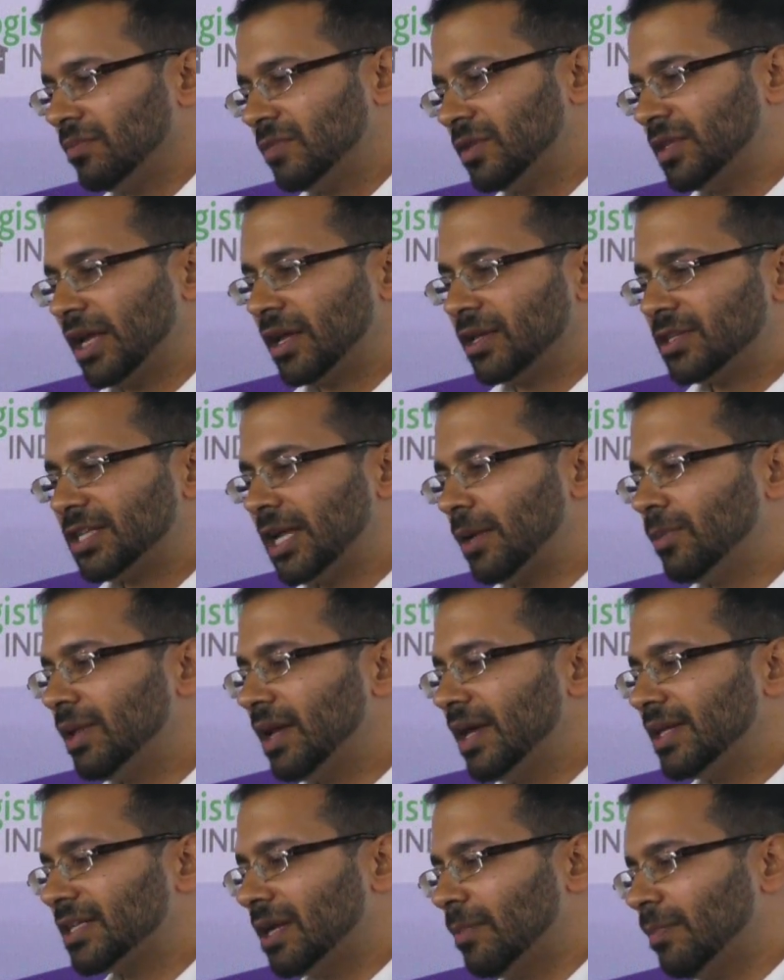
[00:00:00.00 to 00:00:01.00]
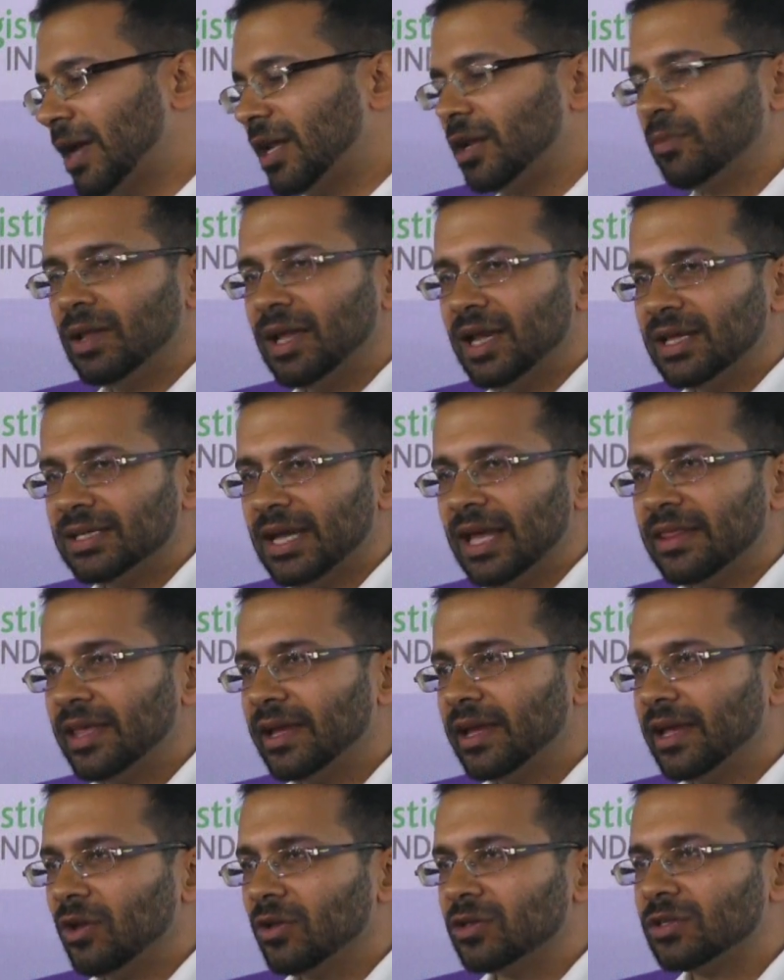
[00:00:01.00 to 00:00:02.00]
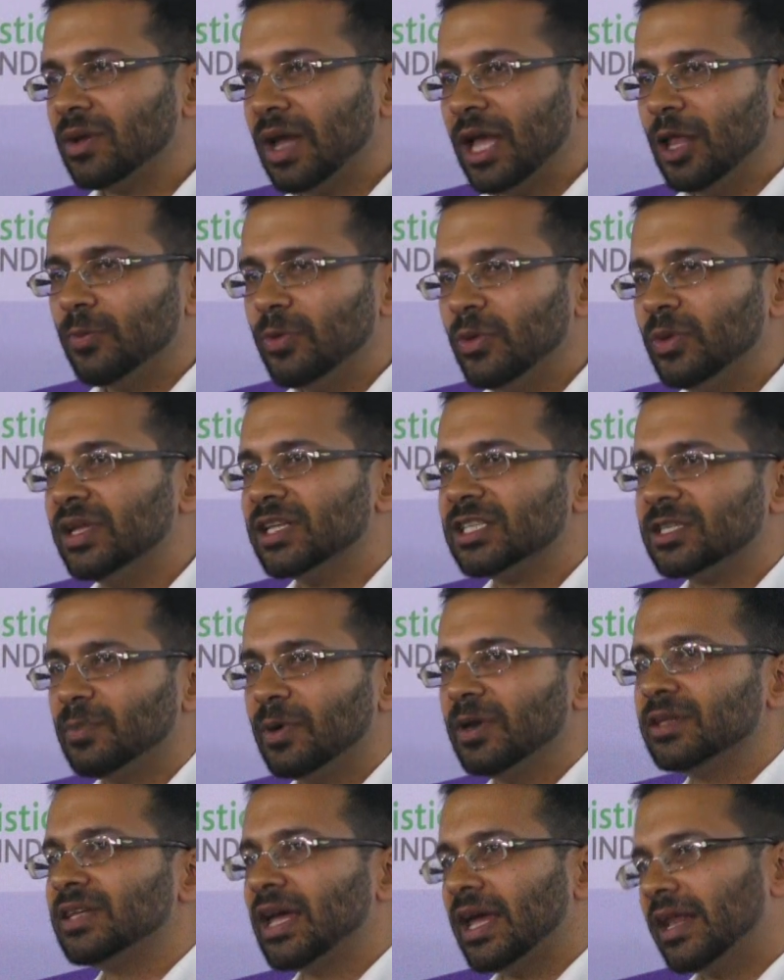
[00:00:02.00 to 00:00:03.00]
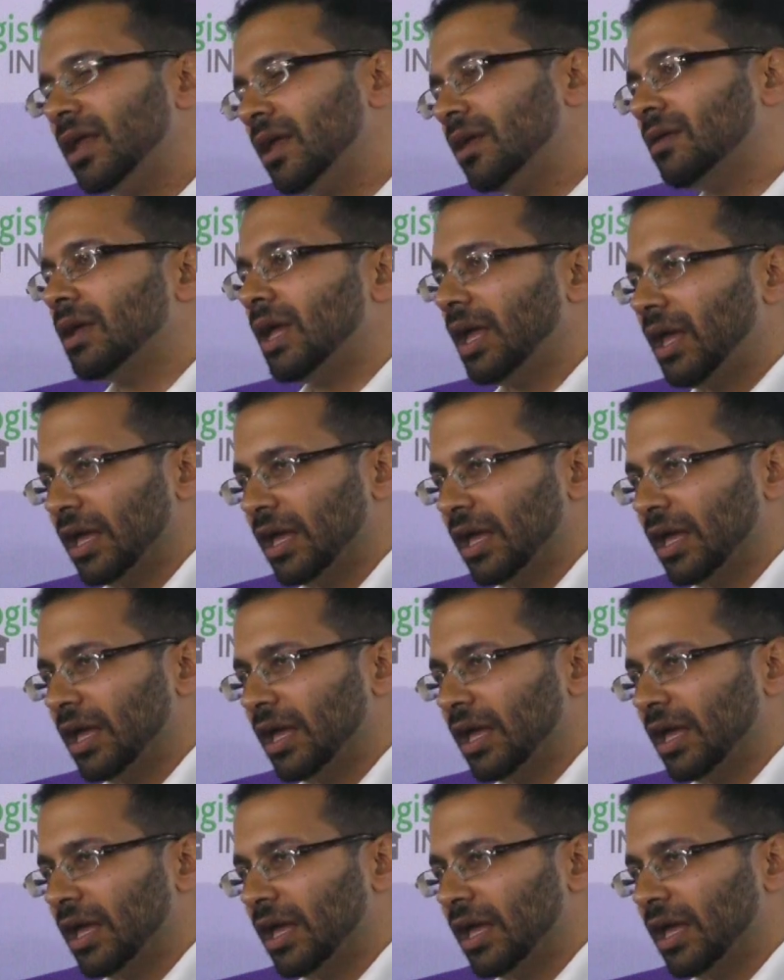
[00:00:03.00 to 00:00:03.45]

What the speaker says: They can stabilize, compatibilize, and they can also help you disperse any